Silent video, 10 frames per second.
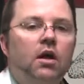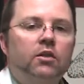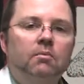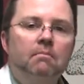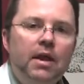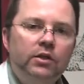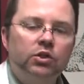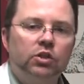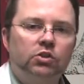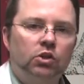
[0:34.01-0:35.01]
The
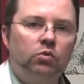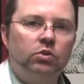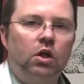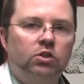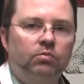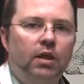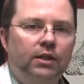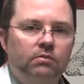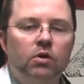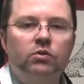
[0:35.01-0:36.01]
major concern with
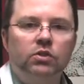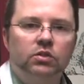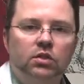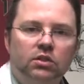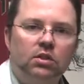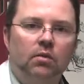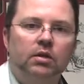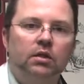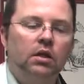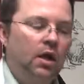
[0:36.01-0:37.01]
toxoplasmosis is
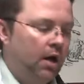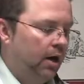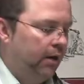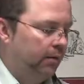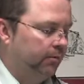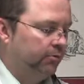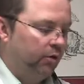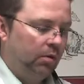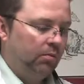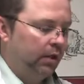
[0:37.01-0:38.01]
coming um,
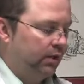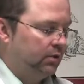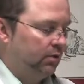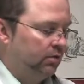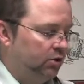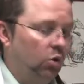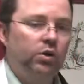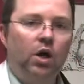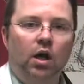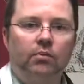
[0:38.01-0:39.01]
from its
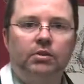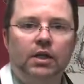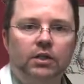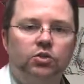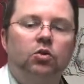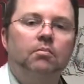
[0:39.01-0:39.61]
zoonotic potential,